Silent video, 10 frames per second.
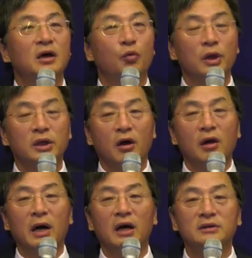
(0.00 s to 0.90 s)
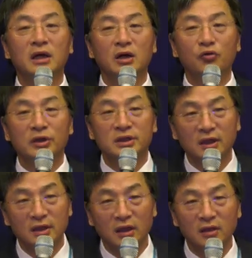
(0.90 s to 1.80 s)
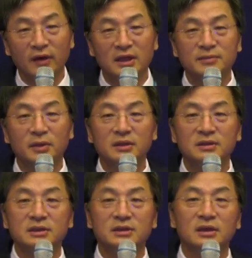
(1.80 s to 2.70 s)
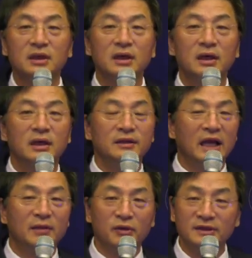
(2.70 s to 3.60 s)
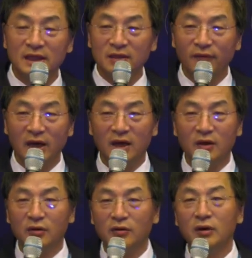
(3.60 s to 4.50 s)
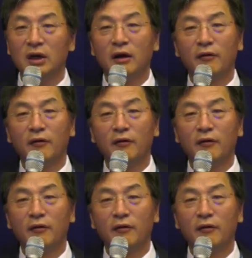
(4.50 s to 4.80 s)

We talk about return on investments, net present value